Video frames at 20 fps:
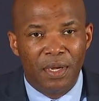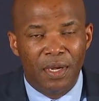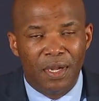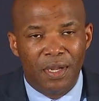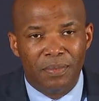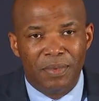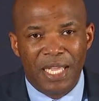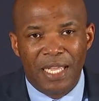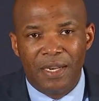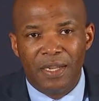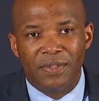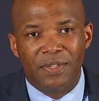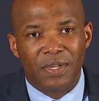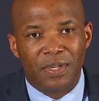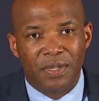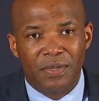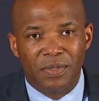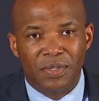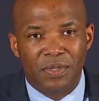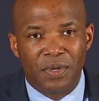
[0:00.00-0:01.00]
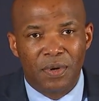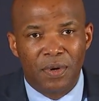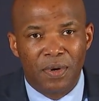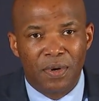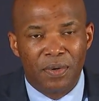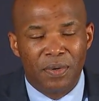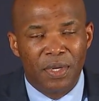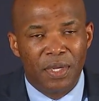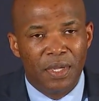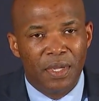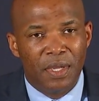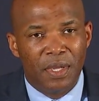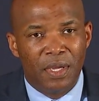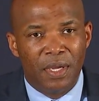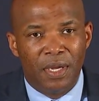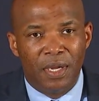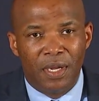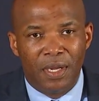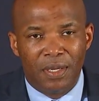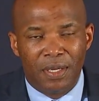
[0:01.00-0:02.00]
That is a concern.
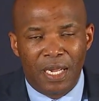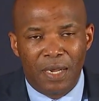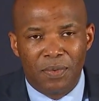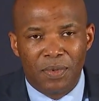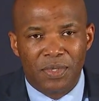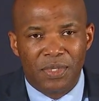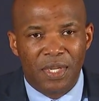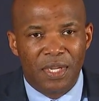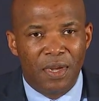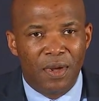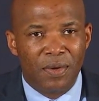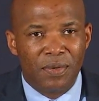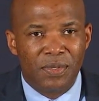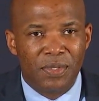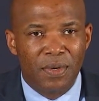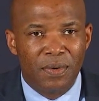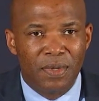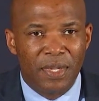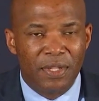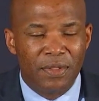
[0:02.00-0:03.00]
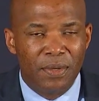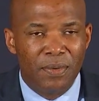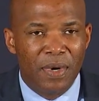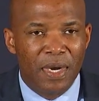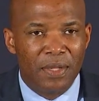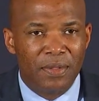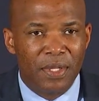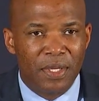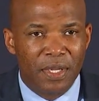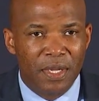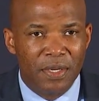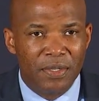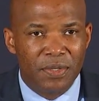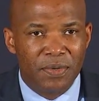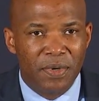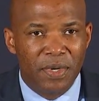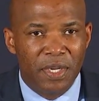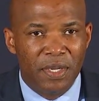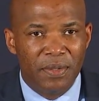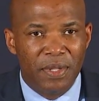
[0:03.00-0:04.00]
I would say also that throughout the
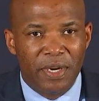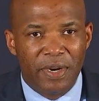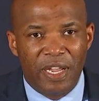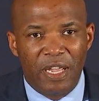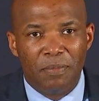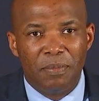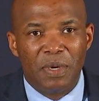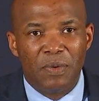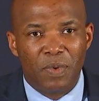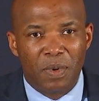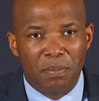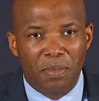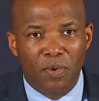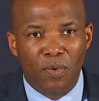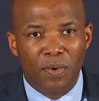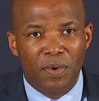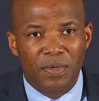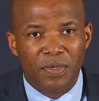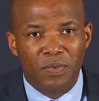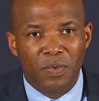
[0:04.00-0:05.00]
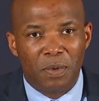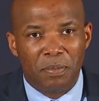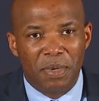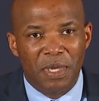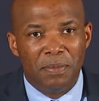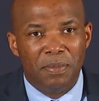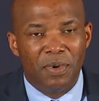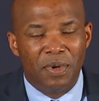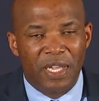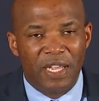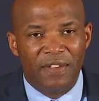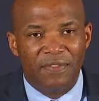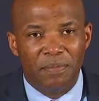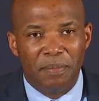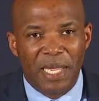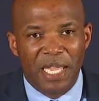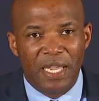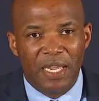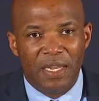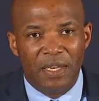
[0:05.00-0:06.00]
country, there have been reports where people
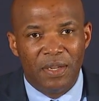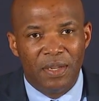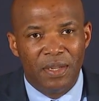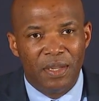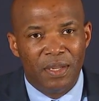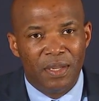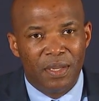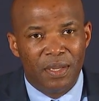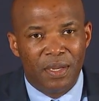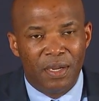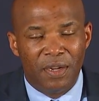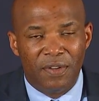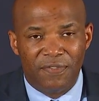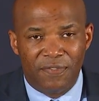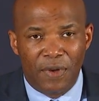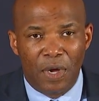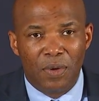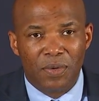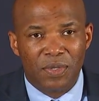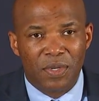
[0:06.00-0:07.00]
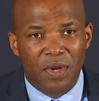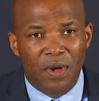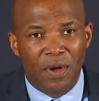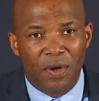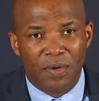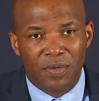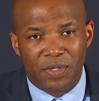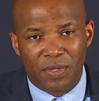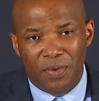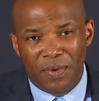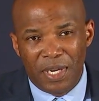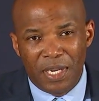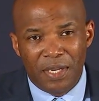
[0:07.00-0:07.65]
have made false calls.